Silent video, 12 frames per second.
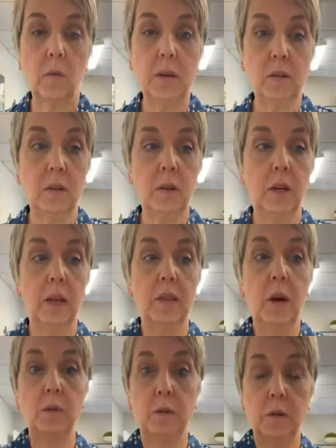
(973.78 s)
we
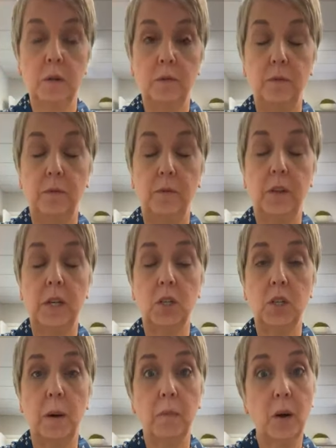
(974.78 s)
get those
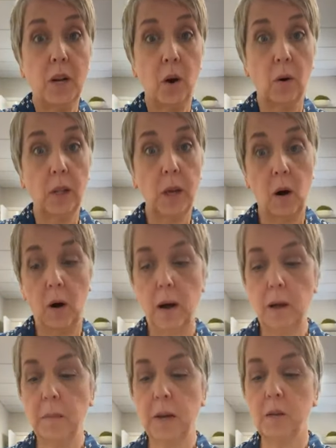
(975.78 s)
finished up pretty early
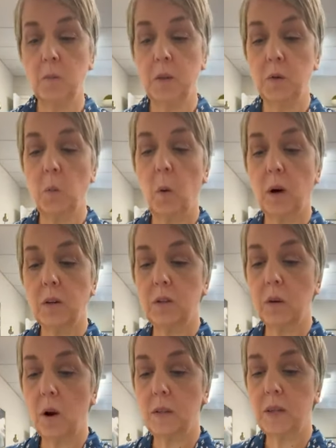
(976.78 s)
on because once work
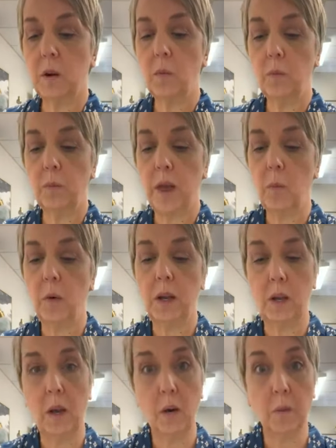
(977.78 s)
starts, they
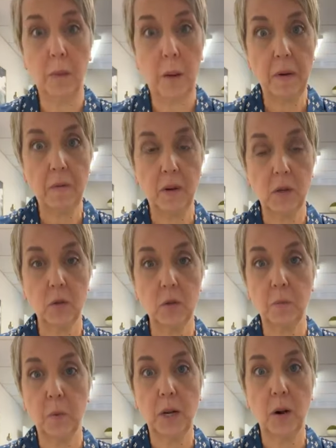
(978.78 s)
want to know your plumbing
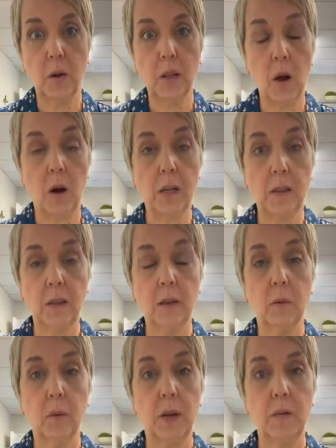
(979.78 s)
fixtures pretty early on in
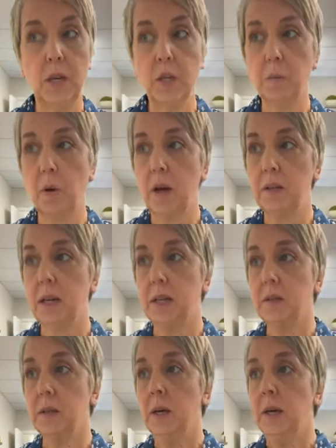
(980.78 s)
the renovation
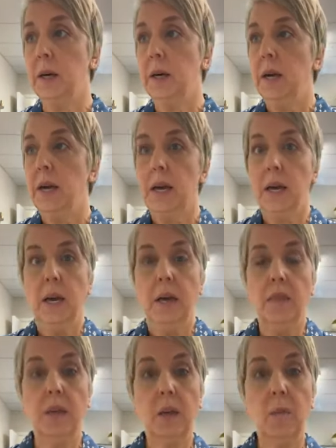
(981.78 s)
process.
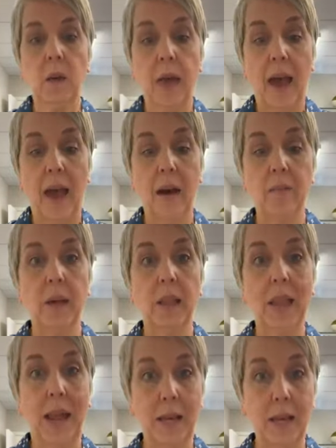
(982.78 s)
Then we
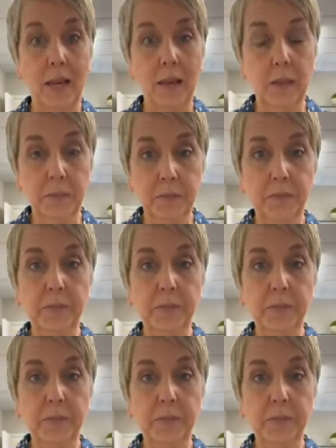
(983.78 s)
have lighting,